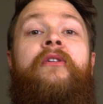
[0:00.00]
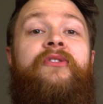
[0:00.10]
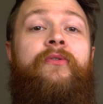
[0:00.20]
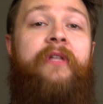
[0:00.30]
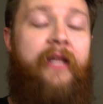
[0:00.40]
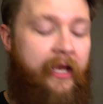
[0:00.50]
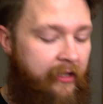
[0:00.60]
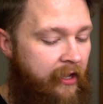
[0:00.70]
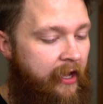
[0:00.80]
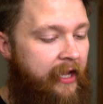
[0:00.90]
So
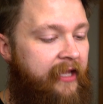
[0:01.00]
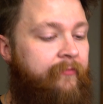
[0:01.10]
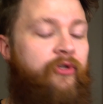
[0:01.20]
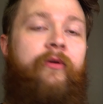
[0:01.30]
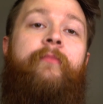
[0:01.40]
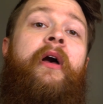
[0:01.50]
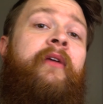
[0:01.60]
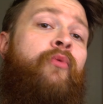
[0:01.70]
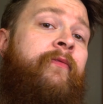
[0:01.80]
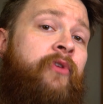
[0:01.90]
today, I am doing
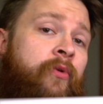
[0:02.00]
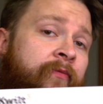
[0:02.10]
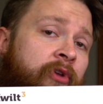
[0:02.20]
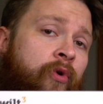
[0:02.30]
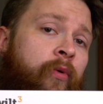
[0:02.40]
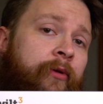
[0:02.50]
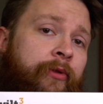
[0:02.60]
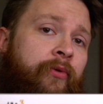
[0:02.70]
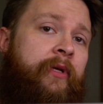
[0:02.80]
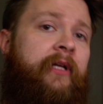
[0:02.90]
my review of the
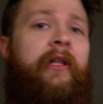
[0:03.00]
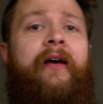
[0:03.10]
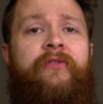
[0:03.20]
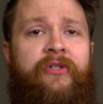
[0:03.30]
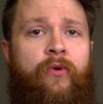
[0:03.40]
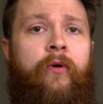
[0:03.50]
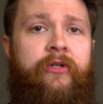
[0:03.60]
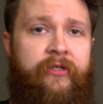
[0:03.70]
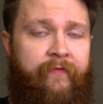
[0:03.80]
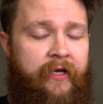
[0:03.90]
Kwilt 3 cloud
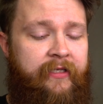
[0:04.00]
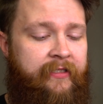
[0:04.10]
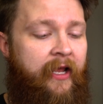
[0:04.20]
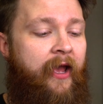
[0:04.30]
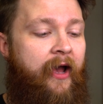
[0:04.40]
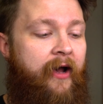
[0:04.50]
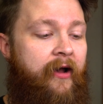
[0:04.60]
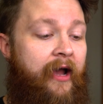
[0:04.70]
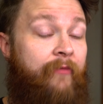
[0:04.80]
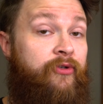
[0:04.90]
storage device.
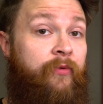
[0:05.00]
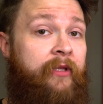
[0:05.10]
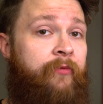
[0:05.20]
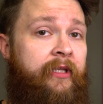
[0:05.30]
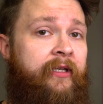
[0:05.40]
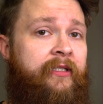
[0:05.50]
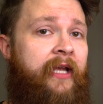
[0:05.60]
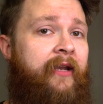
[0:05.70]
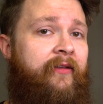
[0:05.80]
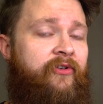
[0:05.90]
I was really
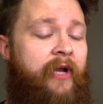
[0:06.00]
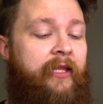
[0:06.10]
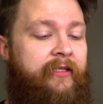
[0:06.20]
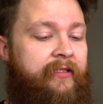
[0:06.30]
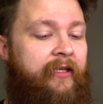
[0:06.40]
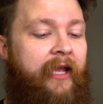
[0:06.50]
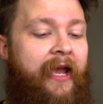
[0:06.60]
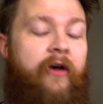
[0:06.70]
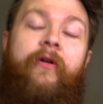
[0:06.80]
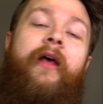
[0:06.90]
excited to try this thing
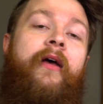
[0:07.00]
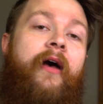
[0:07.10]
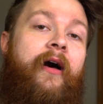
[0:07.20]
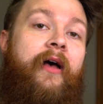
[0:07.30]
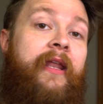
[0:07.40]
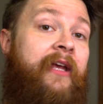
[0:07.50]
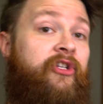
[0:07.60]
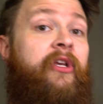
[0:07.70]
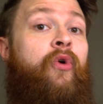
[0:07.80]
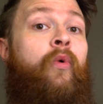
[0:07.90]
out. And
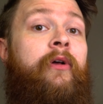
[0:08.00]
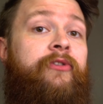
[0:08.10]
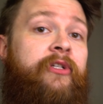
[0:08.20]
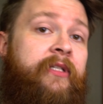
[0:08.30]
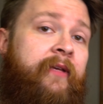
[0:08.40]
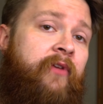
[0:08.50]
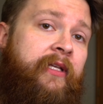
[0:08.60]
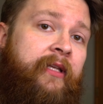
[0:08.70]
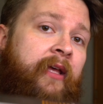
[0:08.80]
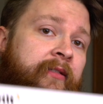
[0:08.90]
actually Kwilt, just to give you
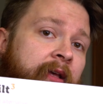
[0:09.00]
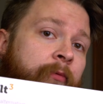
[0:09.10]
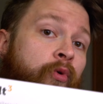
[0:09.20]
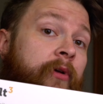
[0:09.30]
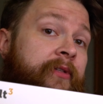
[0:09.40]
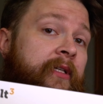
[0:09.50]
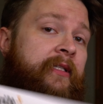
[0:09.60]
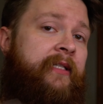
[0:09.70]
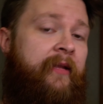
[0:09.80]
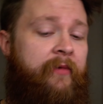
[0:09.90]
guys a heads up, Kwilt
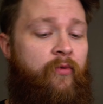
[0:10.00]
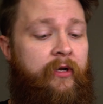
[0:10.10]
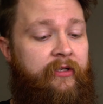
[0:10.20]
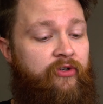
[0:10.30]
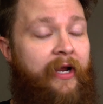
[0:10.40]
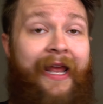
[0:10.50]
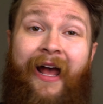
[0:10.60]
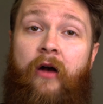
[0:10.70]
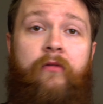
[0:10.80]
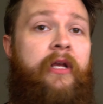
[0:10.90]
did send me one to try
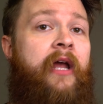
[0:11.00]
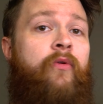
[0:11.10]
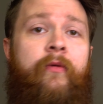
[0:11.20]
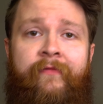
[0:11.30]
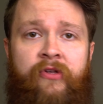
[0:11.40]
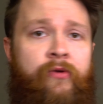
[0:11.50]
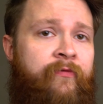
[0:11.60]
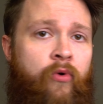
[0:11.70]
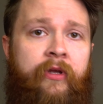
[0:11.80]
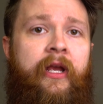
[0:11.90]
out, kind of review
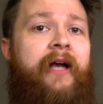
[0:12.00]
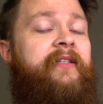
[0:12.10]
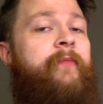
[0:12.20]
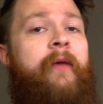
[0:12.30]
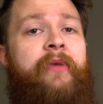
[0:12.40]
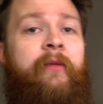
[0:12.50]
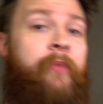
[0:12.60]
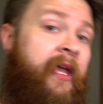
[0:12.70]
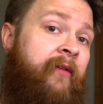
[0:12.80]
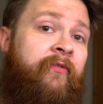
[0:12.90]
for you guys. I'm not being
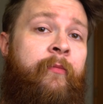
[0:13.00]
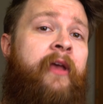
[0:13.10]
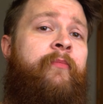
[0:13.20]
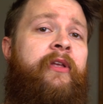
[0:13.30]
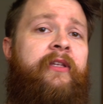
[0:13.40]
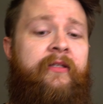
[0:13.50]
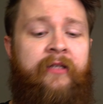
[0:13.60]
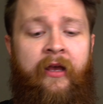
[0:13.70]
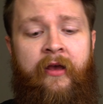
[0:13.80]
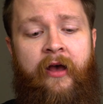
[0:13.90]
paid for my
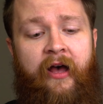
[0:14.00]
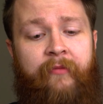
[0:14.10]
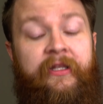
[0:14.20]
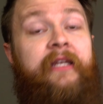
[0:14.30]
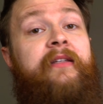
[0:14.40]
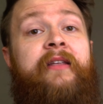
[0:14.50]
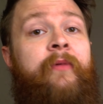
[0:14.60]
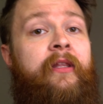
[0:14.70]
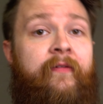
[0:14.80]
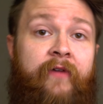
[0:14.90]
opinions, but they did send
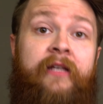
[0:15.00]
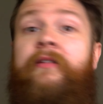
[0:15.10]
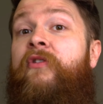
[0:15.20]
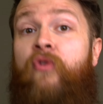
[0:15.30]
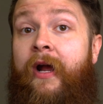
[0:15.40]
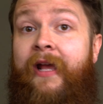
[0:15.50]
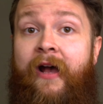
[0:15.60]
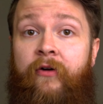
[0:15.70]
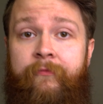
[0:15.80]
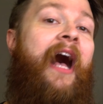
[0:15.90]
me the device to try
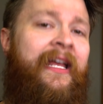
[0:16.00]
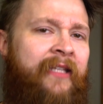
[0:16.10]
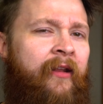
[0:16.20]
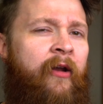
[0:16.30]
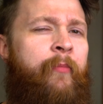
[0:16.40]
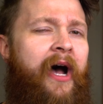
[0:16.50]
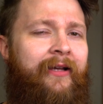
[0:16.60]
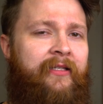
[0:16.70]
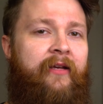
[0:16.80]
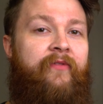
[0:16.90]
out. I did an
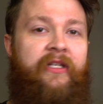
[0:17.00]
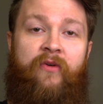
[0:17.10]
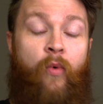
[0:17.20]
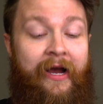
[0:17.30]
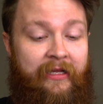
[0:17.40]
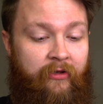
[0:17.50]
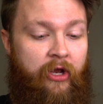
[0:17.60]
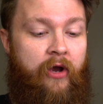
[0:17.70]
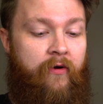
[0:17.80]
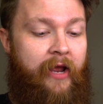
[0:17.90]
unboxing of this a while
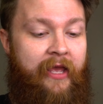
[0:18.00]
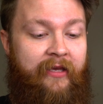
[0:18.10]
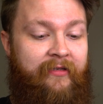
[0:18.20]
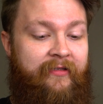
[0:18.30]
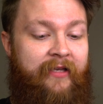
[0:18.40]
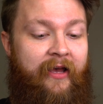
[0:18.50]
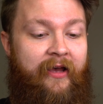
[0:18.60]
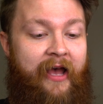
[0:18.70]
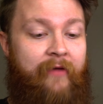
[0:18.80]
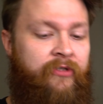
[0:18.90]
ago, and
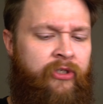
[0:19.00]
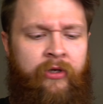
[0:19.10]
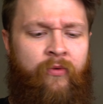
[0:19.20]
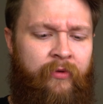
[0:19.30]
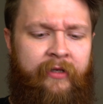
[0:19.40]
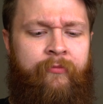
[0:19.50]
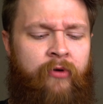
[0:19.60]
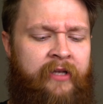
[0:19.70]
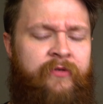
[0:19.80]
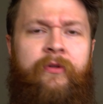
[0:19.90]
I was really
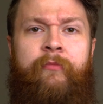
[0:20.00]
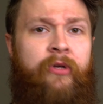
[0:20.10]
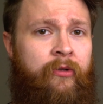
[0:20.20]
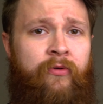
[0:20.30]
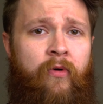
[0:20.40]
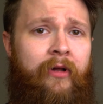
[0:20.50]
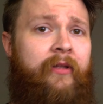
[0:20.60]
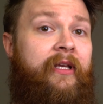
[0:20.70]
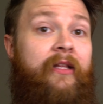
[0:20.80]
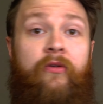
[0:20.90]
impressed with the build
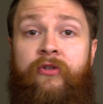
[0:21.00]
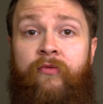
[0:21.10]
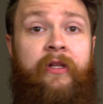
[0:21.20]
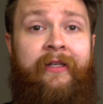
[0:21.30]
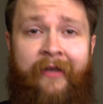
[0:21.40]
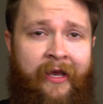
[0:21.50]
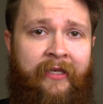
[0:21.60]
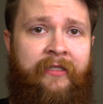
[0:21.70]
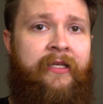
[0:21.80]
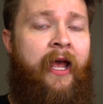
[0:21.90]
quality. It looks really
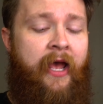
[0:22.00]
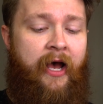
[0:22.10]
nice.